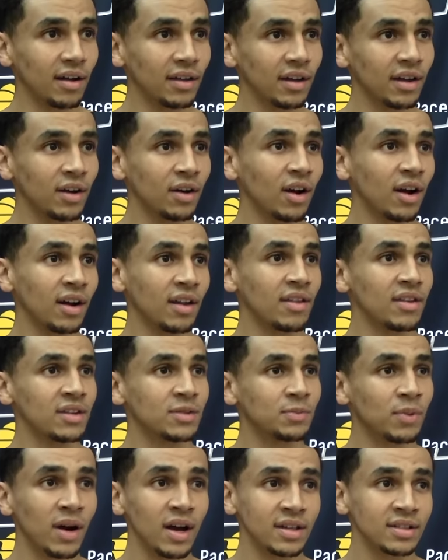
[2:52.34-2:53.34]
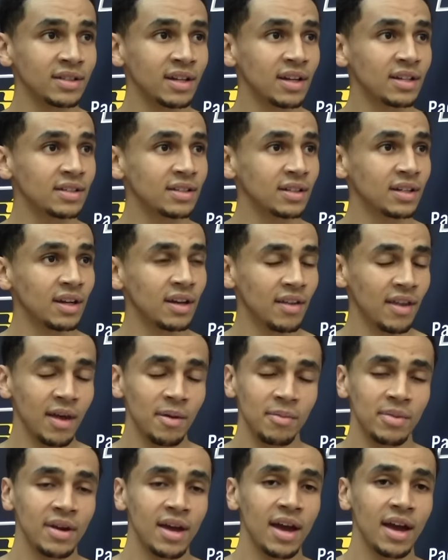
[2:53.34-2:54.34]
later on in this process and in the
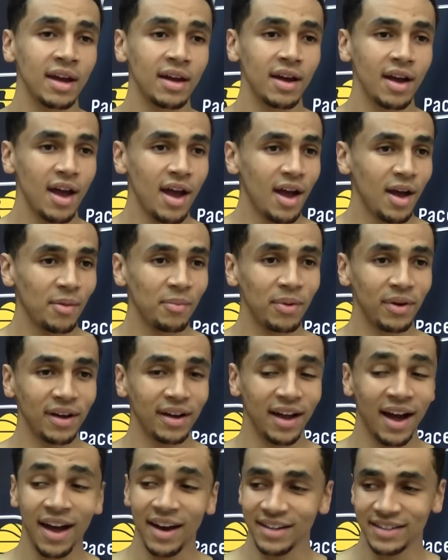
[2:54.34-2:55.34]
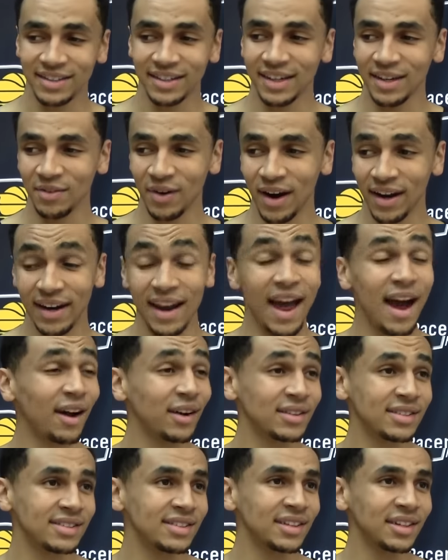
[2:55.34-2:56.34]
NBA. But honestly, right
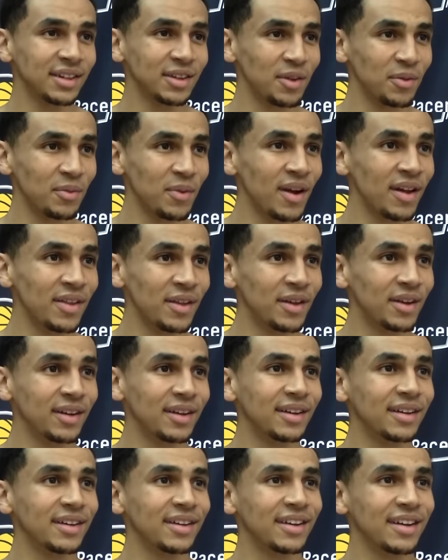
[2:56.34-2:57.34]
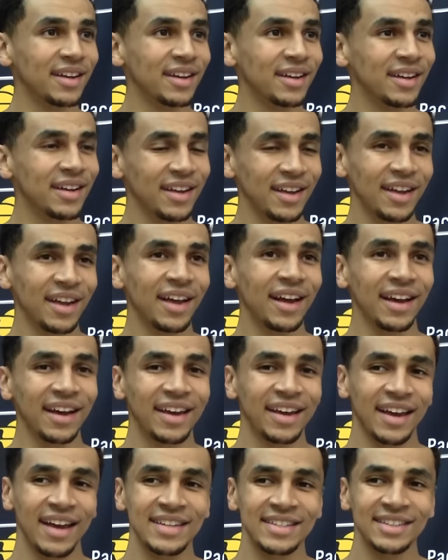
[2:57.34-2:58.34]
now it's still
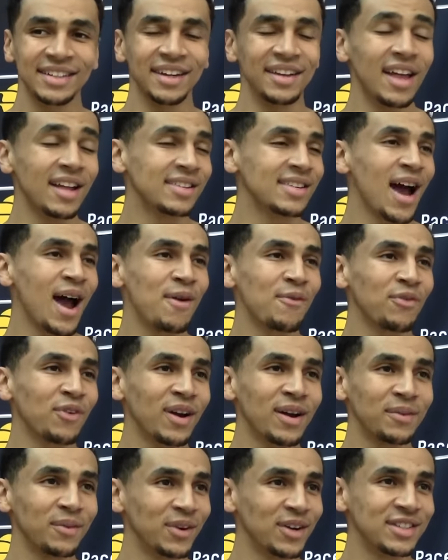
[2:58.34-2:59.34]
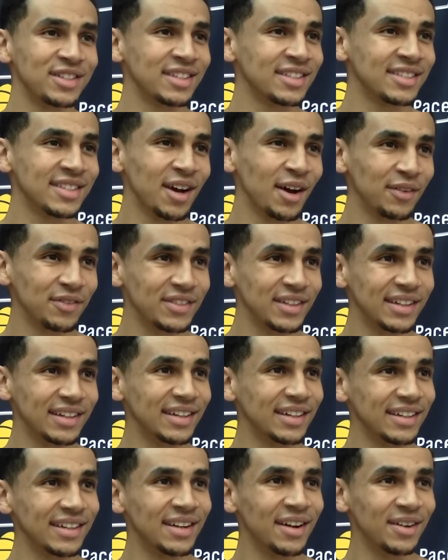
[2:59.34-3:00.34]
it's still in that time frame where it's just tough
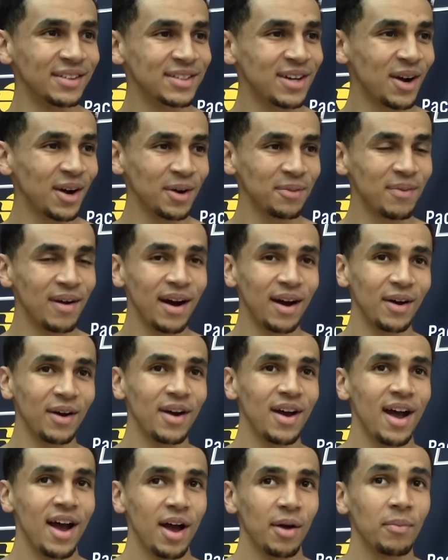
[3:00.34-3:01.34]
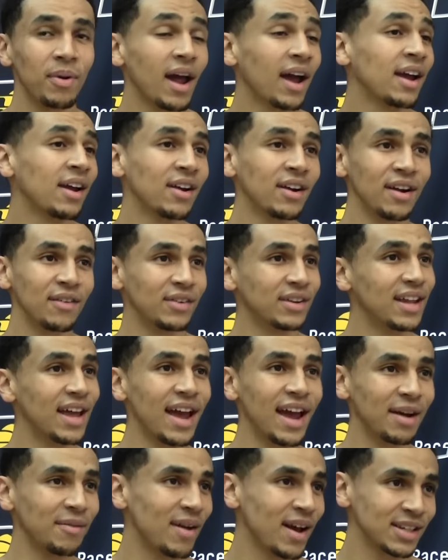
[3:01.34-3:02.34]
to talk about. But I hear it every
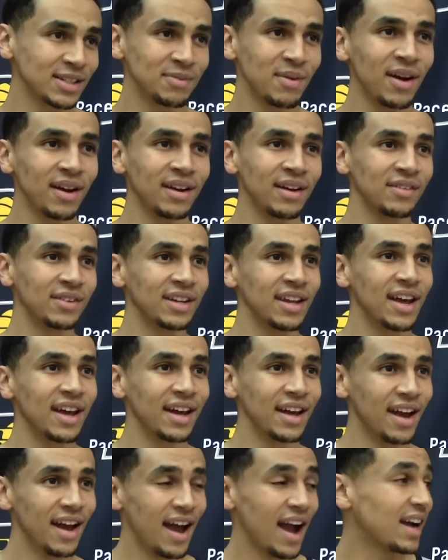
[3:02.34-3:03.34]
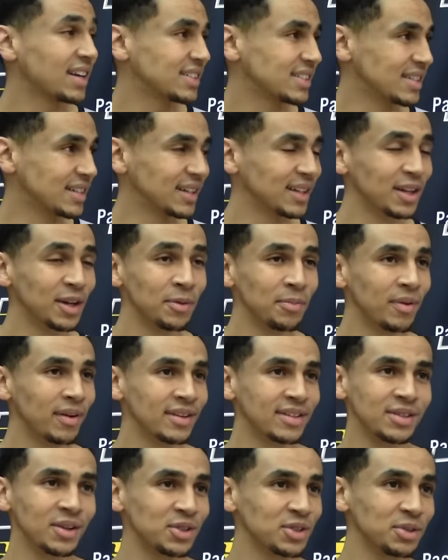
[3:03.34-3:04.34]
day. I'm asked about it every day. I see the clip
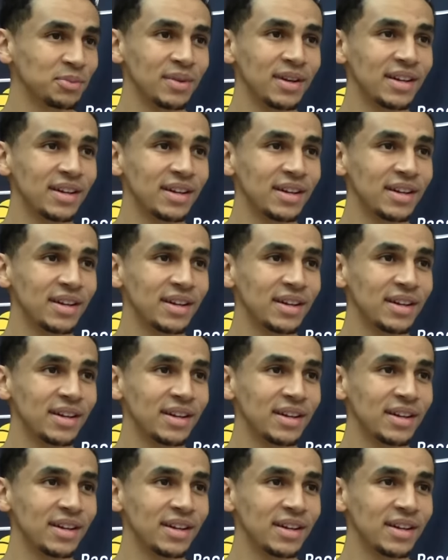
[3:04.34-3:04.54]
on social